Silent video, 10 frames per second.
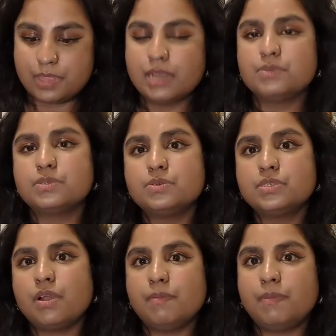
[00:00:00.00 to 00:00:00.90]
And it was
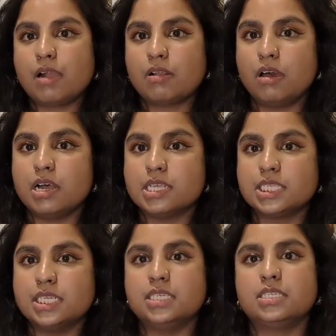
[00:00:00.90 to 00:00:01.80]
also about
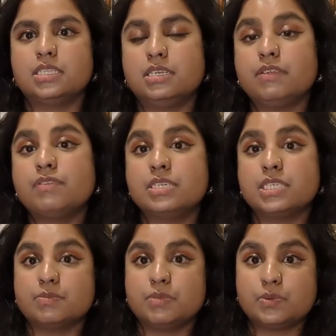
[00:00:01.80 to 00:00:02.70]
class and the
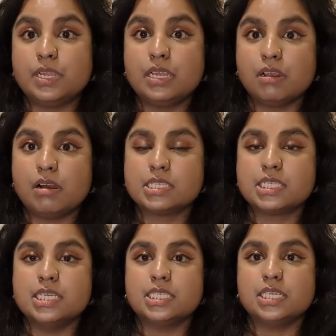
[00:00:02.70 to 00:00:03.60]
differences between
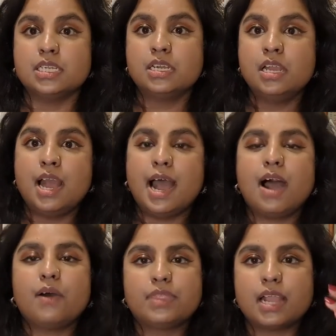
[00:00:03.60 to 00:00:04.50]
classes and
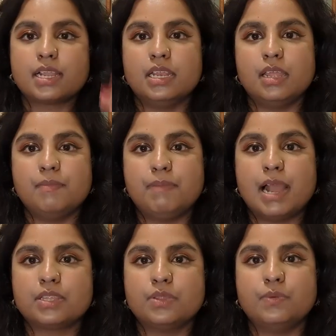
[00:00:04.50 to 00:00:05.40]
how that can
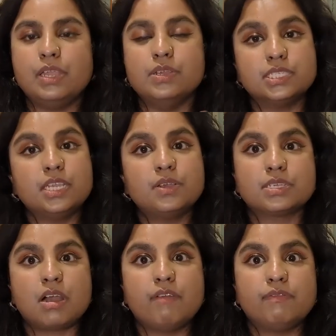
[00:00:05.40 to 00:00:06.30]
impact the way you see
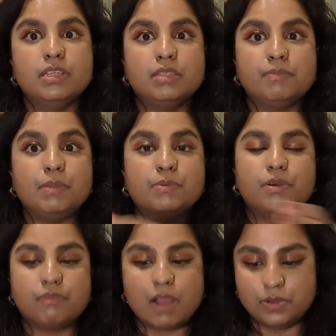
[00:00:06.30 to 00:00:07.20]
yourself and the
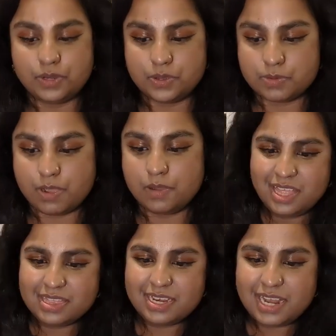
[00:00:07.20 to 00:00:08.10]
people around you as well.
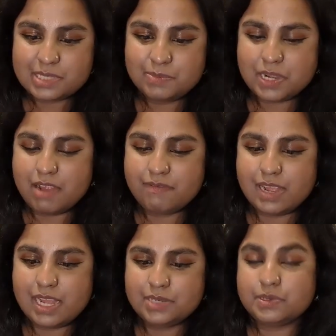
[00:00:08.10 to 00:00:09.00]
The next book I
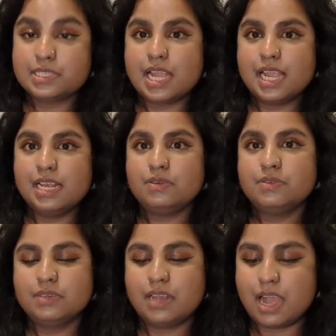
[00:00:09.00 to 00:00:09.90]
read was A
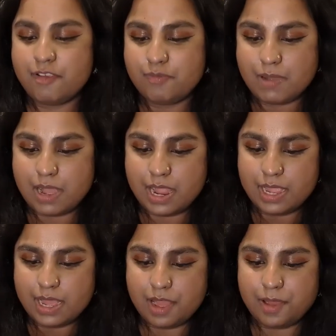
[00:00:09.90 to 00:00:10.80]
Little Life by